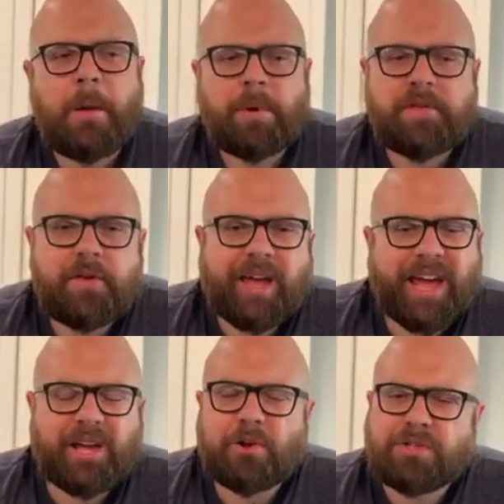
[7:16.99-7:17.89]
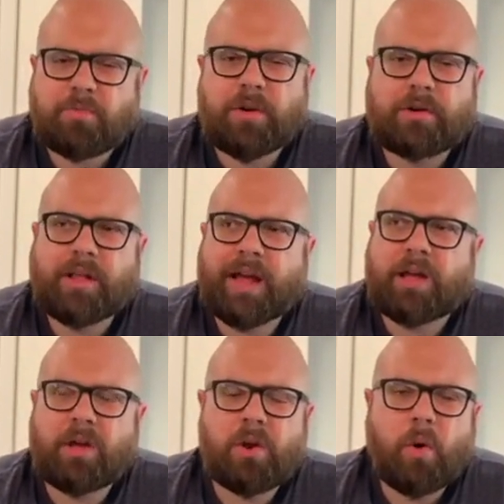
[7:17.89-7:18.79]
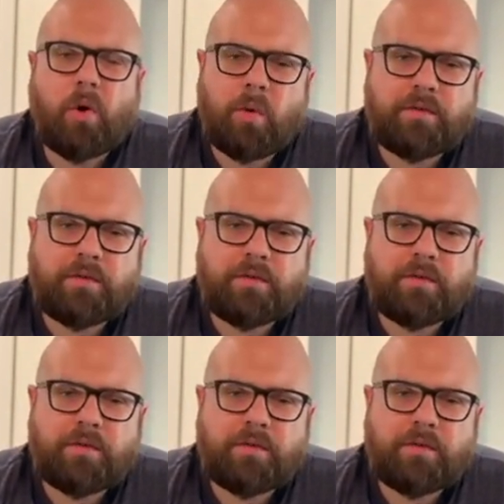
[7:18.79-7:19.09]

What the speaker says: But if you can, go somewhere like, Whole